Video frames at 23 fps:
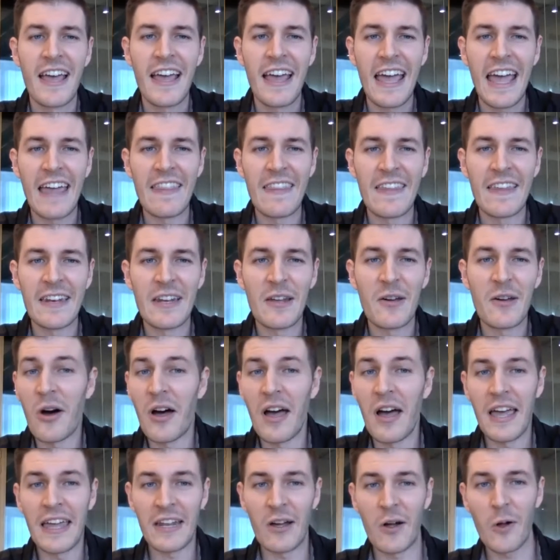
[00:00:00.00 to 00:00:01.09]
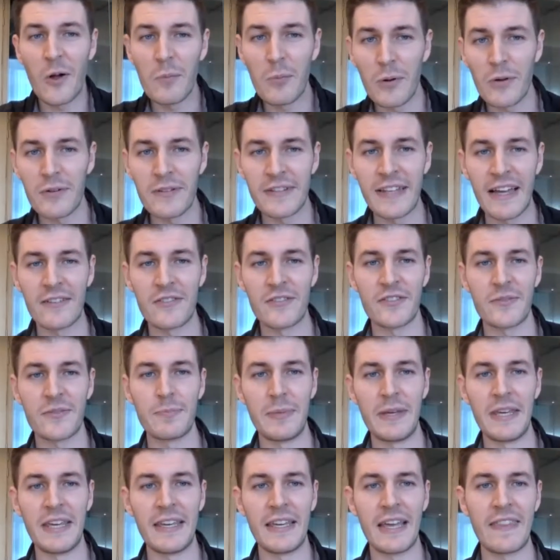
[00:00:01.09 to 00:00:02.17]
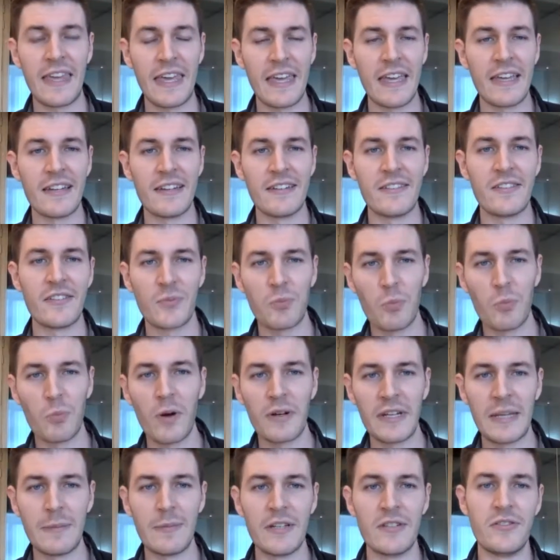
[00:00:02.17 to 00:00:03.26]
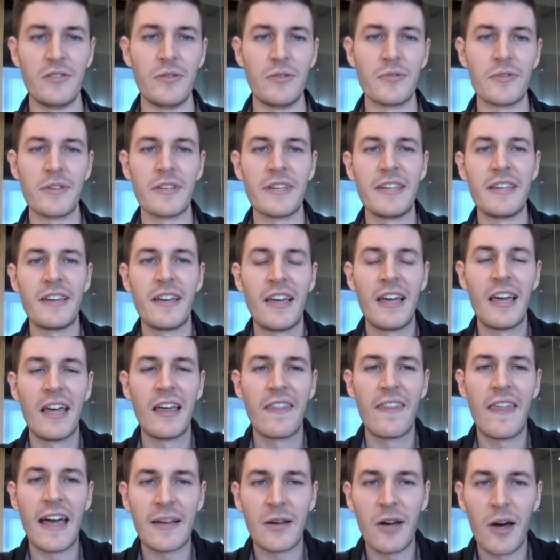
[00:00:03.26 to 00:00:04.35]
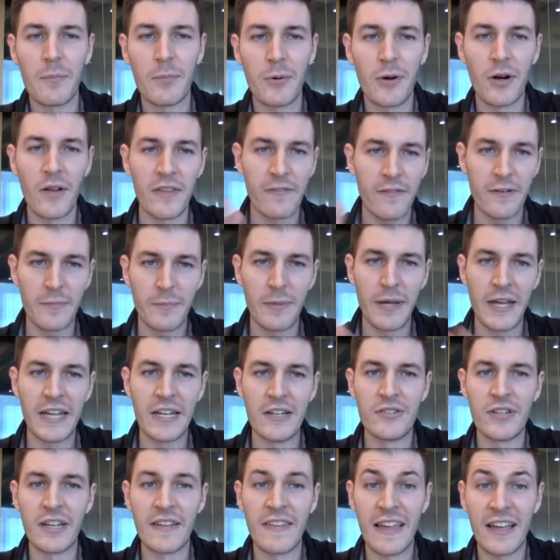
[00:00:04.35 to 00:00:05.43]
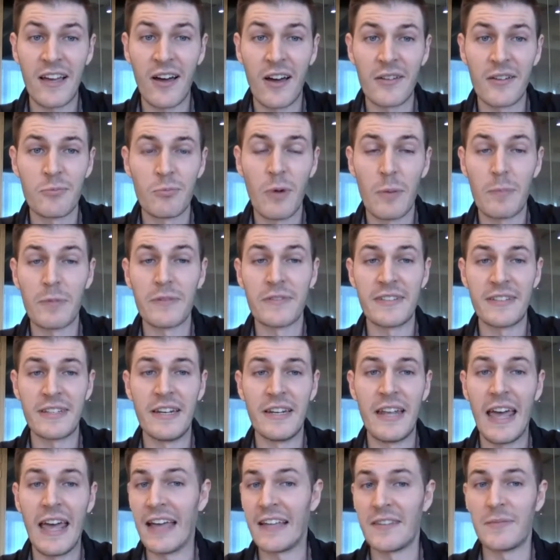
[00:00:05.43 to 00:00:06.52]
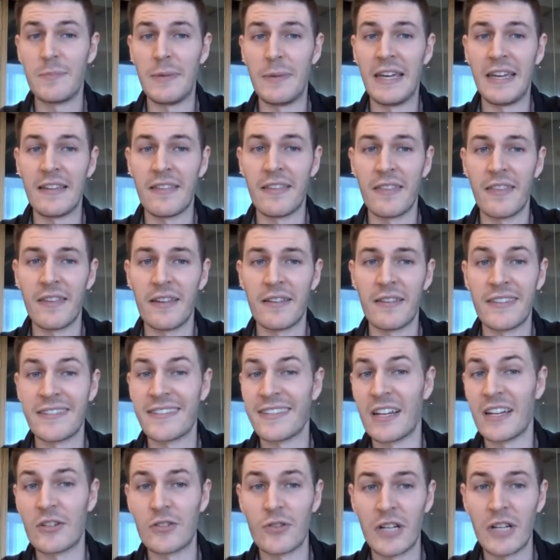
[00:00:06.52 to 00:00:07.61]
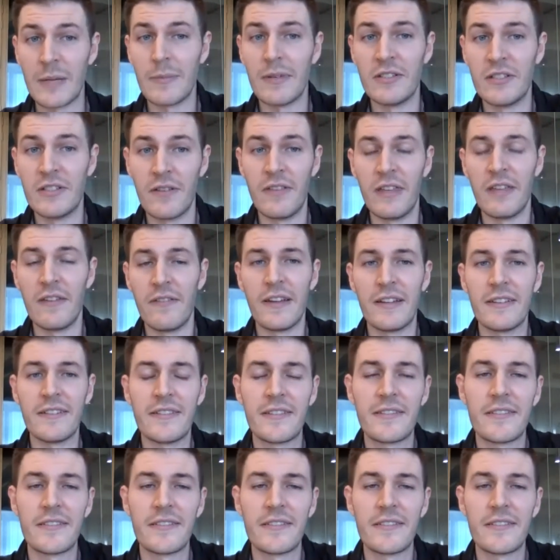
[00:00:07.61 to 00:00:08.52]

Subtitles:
And then it all boiled down to just being at the end, just one image usually that got put on the front page and that got represented as being the signature image of the event.